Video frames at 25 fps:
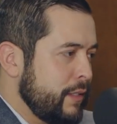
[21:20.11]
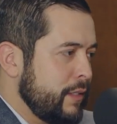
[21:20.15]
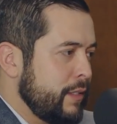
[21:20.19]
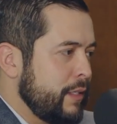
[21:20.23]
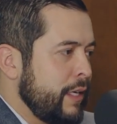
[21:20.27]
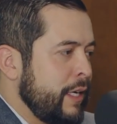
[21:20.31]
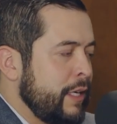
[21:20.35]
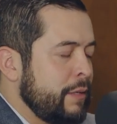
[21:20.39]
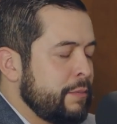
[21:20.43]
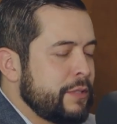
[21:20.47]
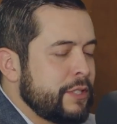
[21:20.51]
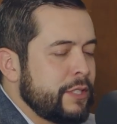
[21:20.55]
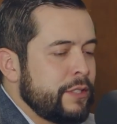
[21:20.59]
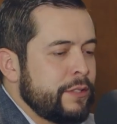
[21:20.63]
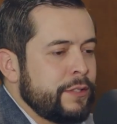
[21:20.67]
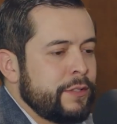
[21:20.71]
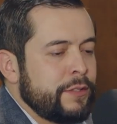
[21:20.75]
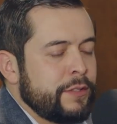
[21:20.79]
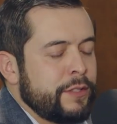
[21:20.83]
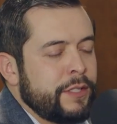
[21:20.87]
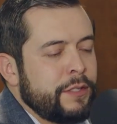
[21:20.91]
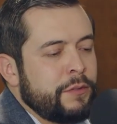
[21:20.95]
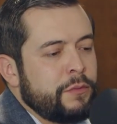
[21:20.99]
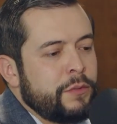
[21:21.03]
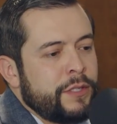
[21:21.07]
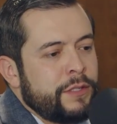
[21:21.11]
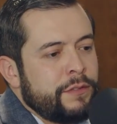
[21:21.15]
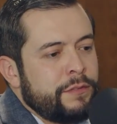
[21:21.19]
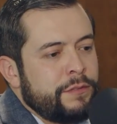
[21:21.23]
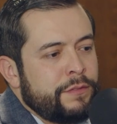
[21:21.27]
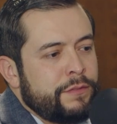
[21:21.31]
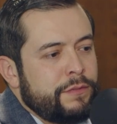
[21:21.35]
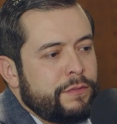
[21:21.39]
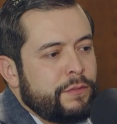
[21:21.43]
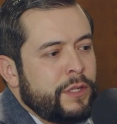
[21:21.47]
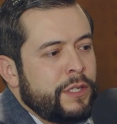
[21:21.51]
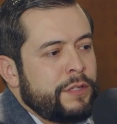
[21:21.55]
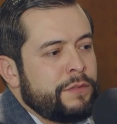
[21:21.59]
absolutely.
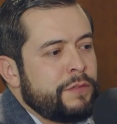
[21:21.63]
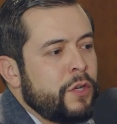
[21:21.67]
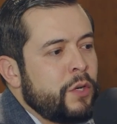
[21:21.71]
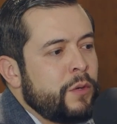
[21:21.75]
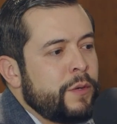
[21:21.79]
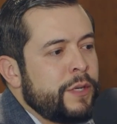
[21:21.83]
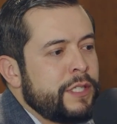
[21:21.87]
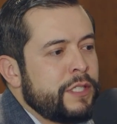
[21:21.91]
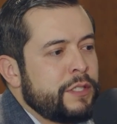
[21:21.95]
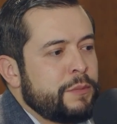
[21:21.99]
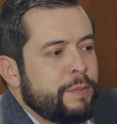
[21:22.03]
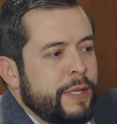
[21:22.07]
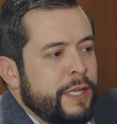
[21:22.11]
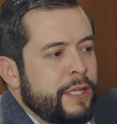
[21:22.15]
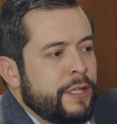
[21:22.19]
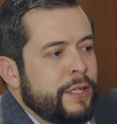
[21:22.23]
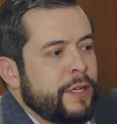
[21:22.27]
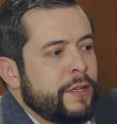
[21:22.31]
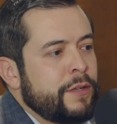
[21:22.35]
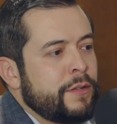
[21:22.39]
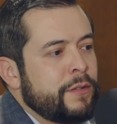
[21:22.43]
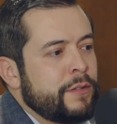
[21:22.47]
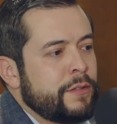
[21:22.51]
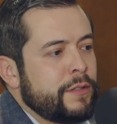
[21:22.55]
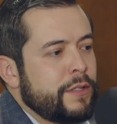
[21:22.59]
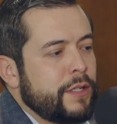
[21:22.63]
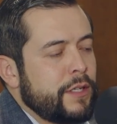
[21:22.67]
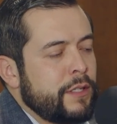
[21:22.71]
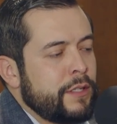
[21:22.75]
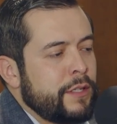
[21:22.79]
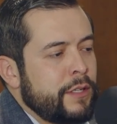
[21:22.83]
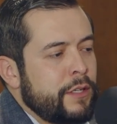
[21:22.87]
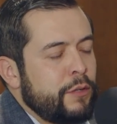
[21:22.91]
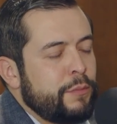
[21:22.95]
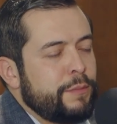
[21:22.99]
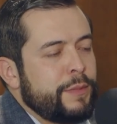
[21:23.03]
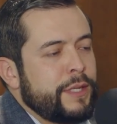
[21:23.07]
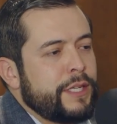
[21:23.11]
We've always been known a
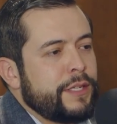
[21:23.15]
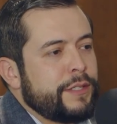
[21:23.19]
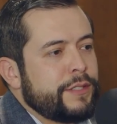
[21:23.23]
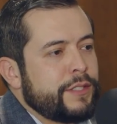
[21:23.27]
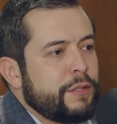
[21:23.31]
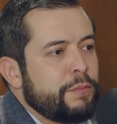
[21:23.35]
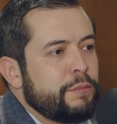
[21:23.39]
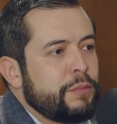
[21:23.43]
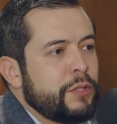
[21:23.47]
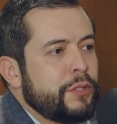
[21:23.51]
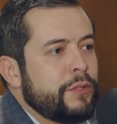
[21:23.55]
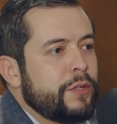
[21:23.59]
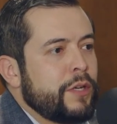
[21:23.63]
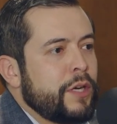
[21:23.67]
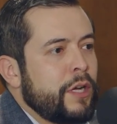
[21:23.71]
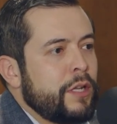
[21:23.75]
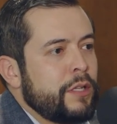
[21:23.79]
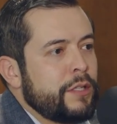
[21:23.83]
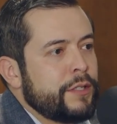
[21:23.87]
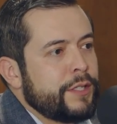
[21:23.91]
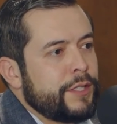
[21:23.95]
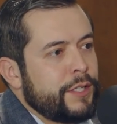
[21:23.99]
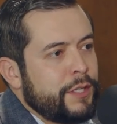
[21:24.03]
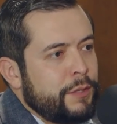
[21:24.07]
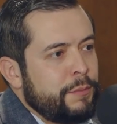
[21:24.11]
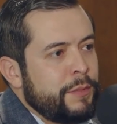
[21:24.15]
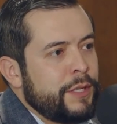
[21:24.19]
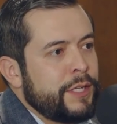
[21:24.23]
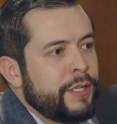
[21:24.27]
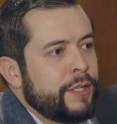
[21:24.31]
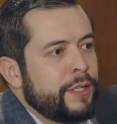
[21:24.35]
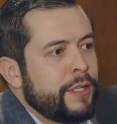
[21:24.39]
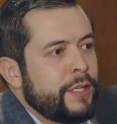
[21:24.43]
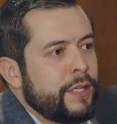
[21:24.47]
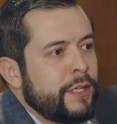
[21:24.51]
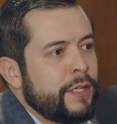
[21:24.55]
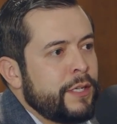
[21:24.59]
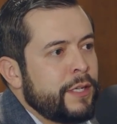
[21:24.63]
little bit as a blue collar
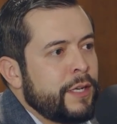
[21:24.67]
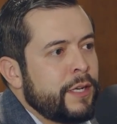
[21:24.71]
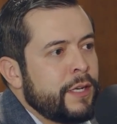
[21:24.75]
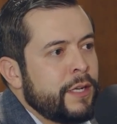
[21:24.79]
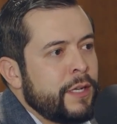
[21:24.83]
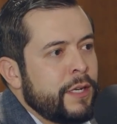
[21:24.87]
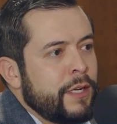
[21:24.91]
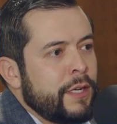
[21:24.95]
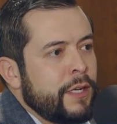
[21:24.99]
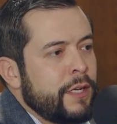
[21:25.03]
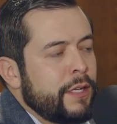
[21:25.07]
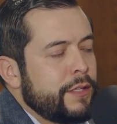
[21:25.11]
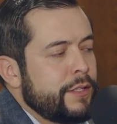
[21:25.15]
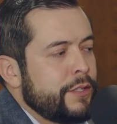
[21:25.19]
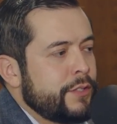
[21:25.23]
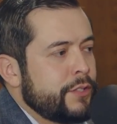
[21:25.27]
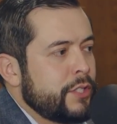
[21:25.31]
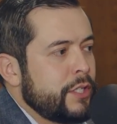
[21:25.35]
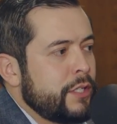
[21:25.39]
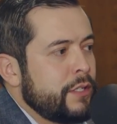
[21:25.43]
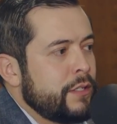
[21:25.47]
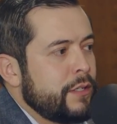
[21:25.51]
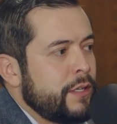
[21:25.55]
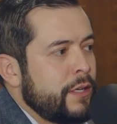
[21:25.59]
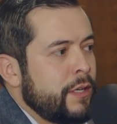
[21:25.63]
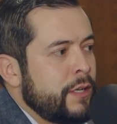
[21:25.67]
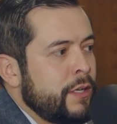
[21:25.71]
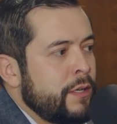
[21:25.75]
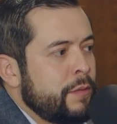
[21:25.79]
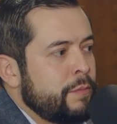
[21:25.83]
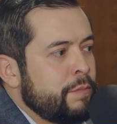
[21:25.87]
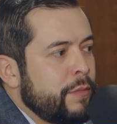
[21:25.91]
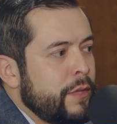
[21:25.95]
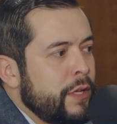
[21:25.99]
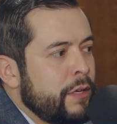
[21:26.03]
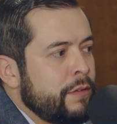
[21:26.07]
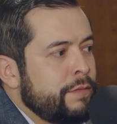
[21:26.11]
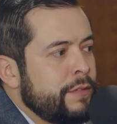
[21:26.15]
community, and there's a
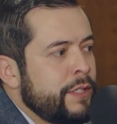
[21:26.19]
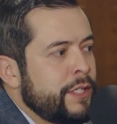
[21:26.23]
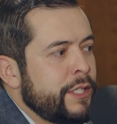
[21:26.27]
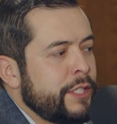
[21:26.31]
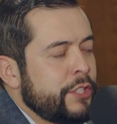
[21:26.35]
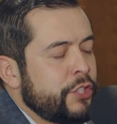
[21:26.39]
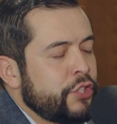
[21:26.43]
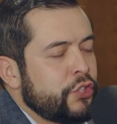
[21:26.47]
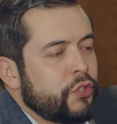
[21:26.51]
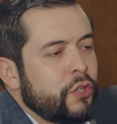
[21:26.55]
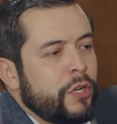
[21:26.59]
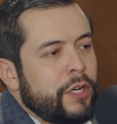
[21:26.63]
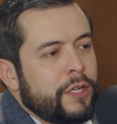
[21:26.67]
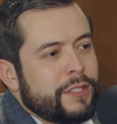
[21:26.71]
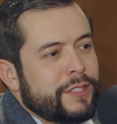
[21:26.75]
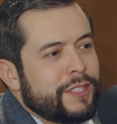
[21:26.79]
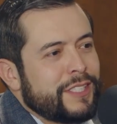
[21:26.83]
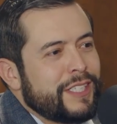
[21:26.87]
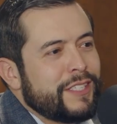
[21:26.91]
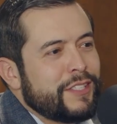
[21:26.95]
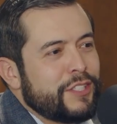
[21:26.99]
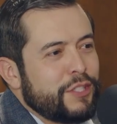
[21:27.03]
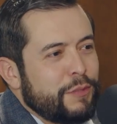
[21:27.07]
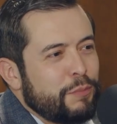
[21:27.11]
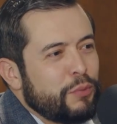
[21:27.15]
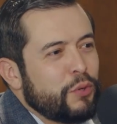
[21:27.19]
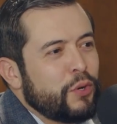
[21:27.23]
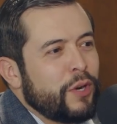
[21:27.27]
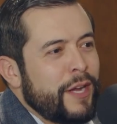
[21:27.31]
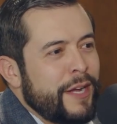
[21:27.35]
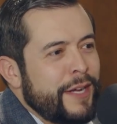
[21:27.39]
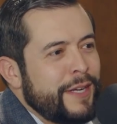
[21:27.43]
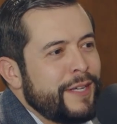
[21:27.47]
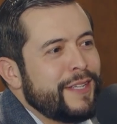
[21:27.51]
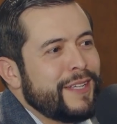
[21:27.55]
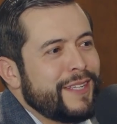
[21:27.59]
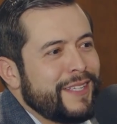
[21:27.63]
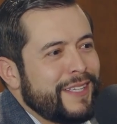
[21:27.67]
very strong sense of
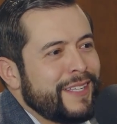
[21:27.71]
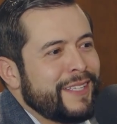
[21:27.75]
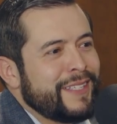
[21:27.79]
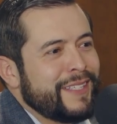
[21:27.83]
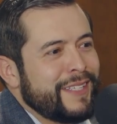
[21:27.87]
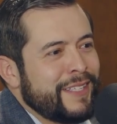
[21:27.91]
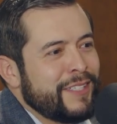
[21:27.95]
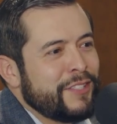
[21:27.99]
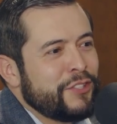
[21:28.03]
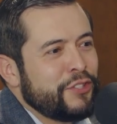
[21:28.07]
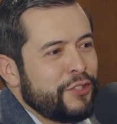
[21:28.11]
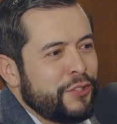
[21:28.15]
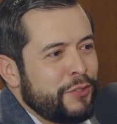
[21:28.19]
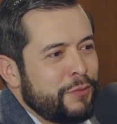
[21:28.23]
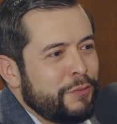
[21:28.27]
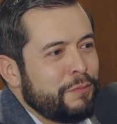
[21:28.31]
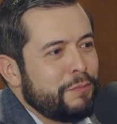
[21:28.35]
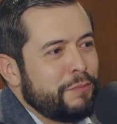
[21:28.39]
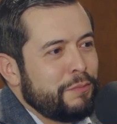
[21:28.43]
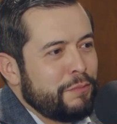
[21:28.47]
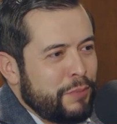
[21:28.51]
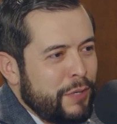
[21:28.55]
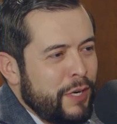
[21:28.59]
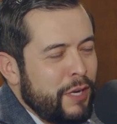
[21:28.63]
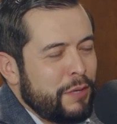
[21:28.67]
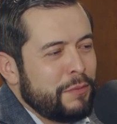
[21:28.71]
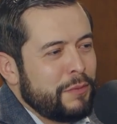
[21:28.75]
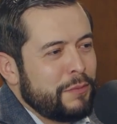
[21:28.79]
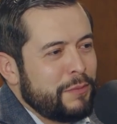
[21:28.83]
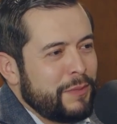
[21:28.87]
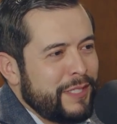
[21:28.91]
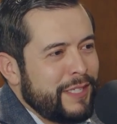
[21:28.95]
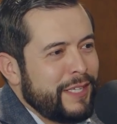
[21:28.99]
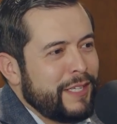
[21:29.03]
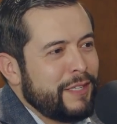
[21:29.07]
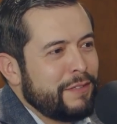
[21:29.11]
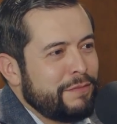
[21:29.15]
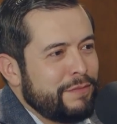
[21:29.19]
pride, as you
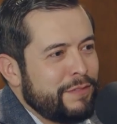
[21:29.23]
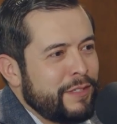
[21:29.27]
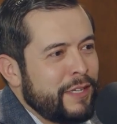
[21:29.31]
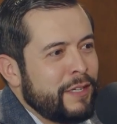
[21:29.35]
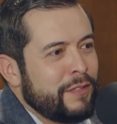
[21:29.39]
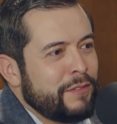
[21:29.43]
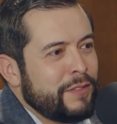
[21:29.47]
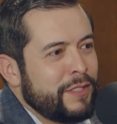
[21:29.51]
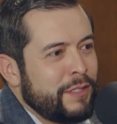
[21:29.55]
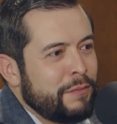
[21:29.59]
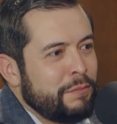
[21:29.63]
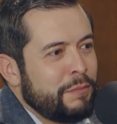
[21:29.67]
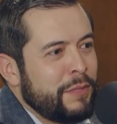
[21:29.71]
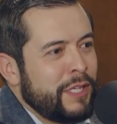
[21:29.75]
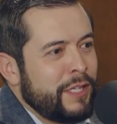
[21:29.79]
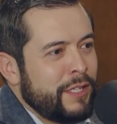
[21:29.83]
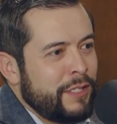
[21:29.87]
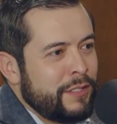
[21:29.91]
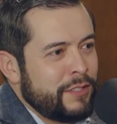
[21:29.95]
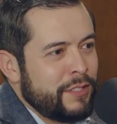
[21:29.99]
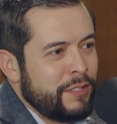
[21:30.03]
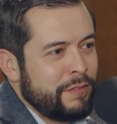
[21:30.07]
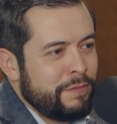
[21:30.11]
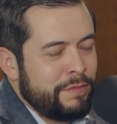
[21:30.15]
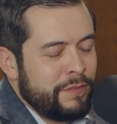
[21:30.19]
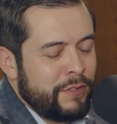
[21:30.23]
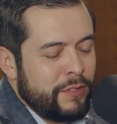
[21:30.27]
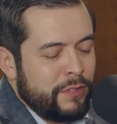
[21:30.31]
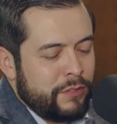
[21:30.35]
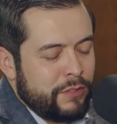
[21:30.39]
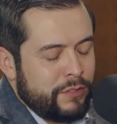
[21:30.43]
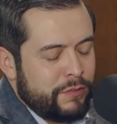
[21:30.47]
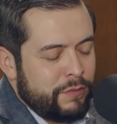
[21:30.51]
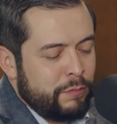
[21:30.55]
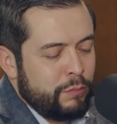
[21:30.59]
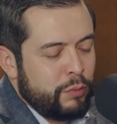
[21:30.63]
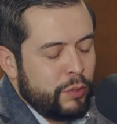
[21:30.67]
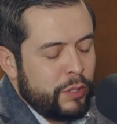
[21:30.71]
probably have found in meeting some
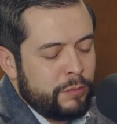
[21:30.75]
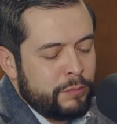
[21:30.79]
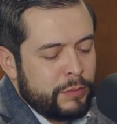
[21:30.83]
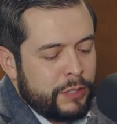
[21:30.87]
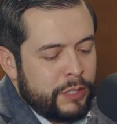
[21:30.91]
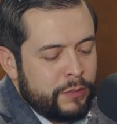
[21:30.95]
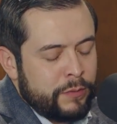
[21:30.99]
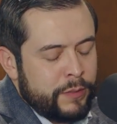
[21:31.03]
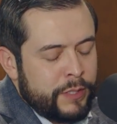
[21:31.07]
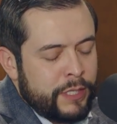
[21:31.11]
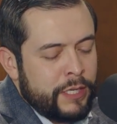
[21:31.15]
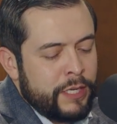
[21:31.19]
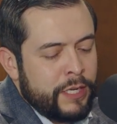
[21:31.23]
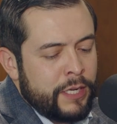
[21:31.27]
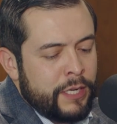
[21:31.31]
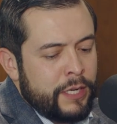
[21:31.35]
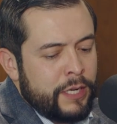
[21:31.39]
folks from Pueblo. And,